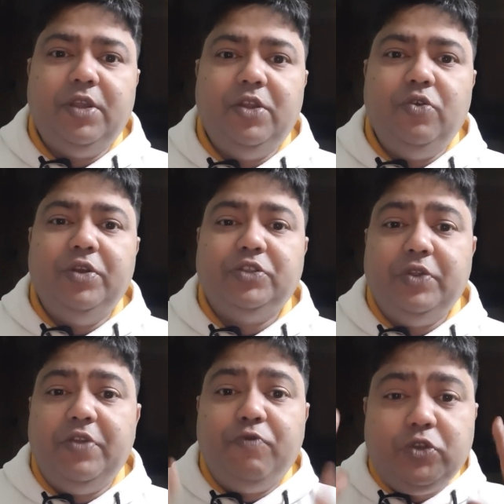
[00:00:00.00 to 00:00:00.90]

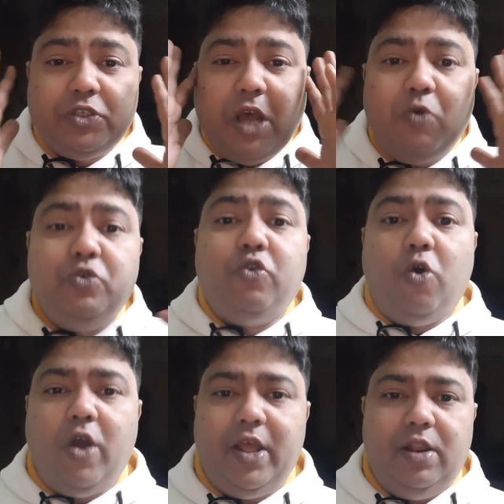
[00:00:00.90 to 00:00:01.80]
It would sound
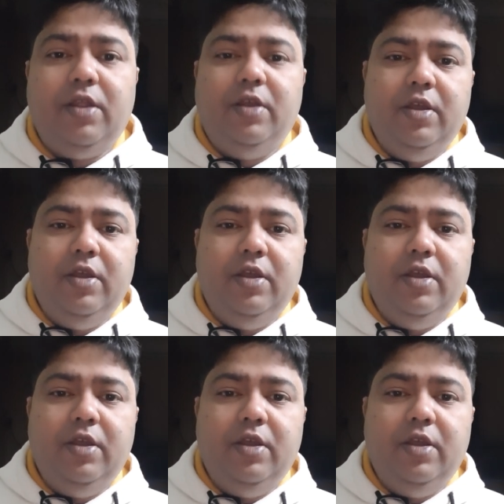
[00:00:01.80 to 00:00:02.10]
royal.